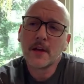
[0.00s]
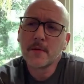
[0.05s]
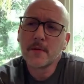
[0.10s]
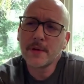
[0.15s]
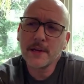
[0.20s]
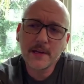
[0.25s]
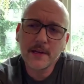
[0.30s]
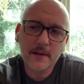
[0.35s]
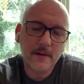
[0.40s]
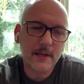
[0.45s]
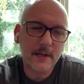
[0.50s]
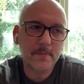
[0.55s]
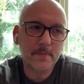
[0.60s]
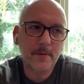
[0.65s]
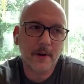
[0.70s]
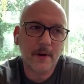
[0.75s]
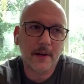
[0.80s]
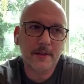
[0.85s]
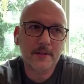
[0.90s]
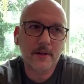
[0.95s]
But
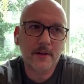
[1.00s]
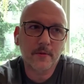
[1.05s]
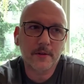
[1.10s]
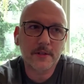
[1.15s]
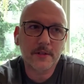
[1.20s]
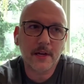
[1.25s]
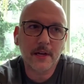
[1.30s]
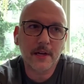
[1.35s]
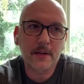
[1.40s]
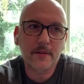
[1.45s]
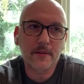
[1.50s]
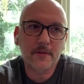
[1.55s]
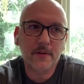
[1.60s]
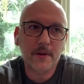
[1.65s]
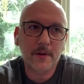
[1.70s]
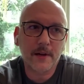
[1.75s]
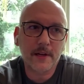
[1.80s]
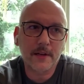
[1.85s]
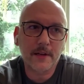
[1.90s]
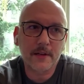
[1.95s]
Esperanto was kind of
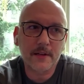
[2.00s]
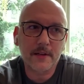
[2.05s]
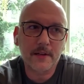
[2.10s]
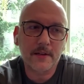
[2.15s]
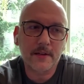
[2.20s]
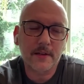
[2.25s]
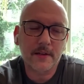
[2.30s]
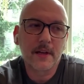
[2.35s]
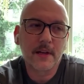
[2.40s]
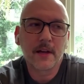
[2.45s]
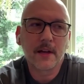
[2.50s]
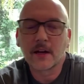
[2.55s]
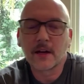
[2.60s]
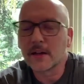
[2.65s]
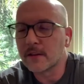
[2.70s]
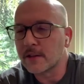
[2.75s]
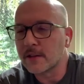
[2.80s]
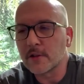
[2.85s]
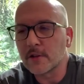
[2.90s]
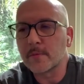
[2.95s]
created a
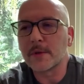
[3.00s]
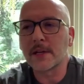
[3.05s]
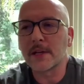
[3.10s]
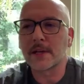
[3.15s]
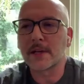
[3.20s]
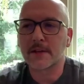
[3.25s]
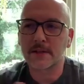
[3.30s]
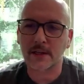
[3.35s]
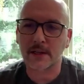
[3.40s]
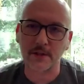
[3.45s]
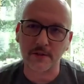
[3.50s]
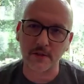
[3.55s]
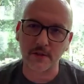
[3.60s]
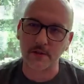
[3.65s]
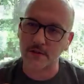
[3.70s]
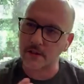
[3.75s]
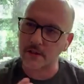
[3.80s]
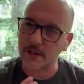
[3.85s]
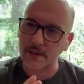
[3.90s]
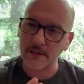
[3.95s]
little bit as like a
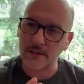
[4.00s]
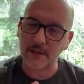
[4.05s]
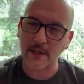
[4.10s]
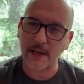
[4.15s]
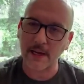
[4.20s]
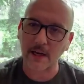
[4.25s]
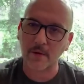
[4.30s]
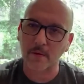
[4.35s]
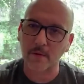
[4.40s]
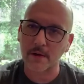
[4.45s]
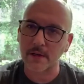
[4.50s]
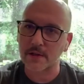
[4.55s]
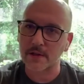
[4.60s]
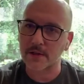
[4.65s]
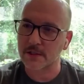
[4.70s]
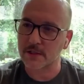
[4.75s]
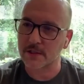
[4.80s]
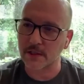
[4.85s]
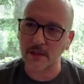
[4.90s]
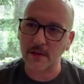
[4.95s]
socialist language,
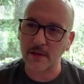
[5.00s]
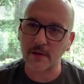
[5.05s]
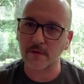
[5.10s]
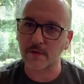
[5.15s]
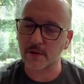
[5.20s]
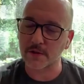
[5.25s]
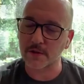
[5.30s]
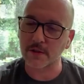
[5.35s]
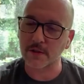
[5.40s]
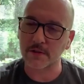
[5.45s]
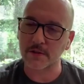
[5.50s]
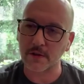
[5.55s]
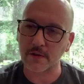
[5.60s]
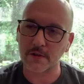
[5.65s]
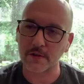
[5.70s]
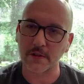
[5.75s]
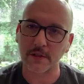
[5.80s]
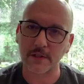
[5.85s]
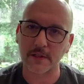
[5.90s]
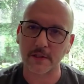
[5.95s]
as like a universal
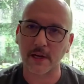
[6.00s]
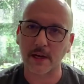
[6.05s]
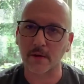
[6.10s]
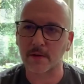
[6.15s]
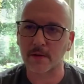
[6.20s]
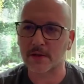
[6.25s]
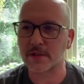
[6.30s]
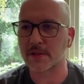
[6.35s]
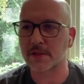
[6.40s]
socialist language.